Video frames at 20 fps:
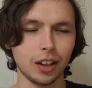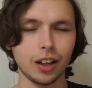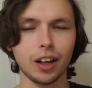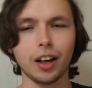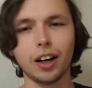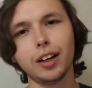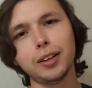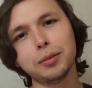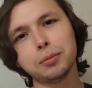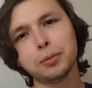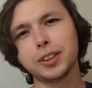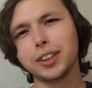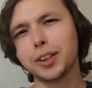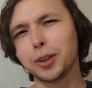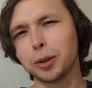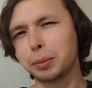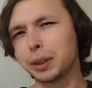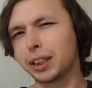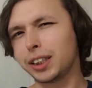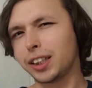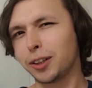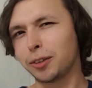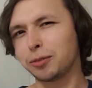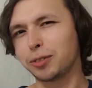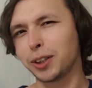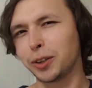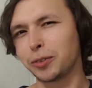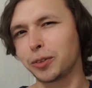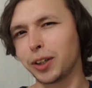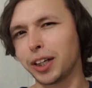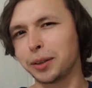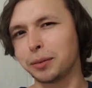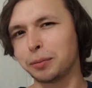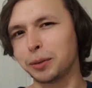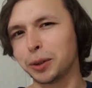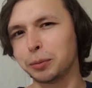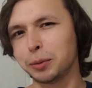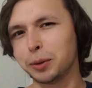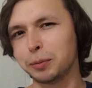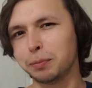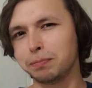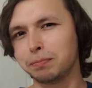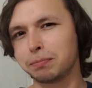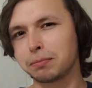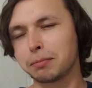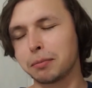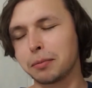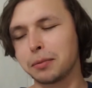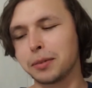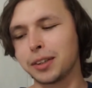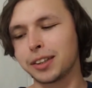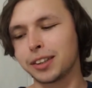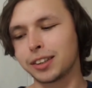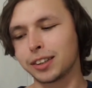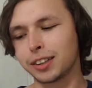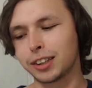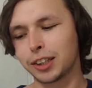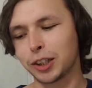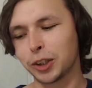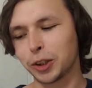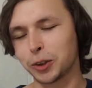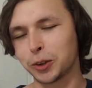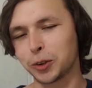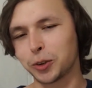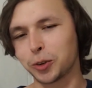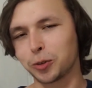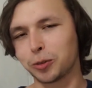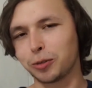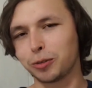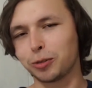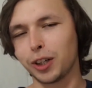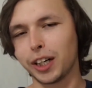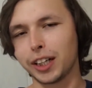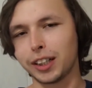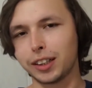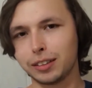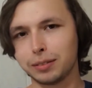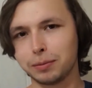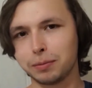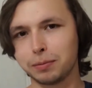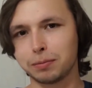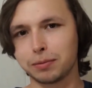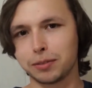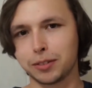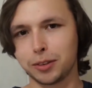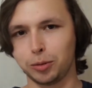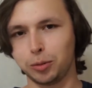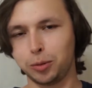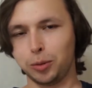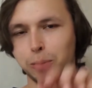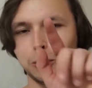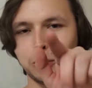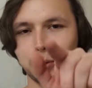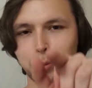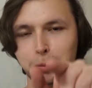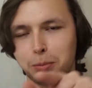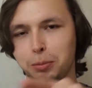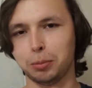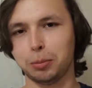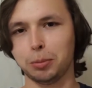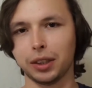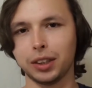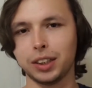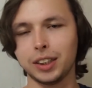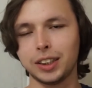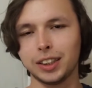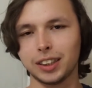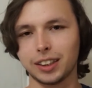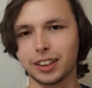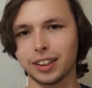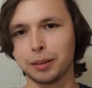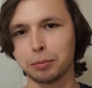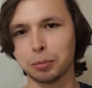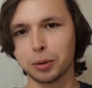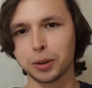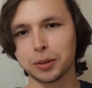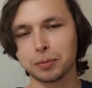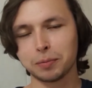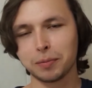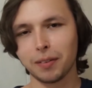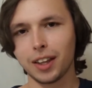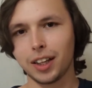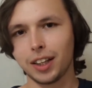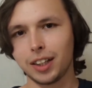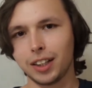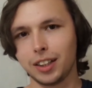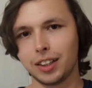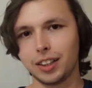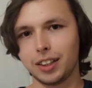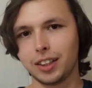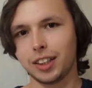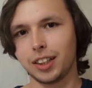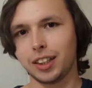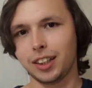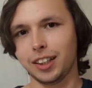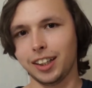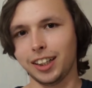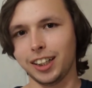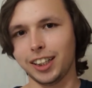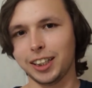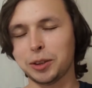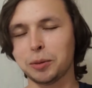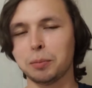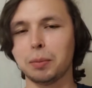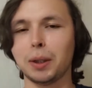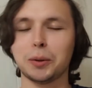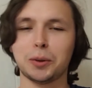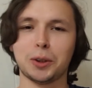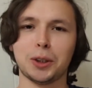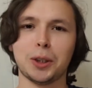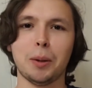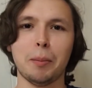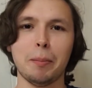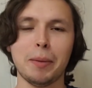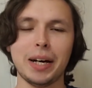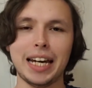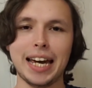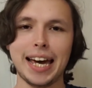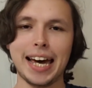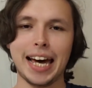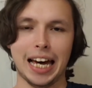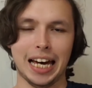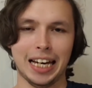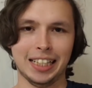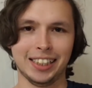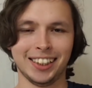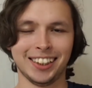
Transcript: I'm a little bit terrified right at the moment, because Freya, who's behind the camera, is about to cut my hair.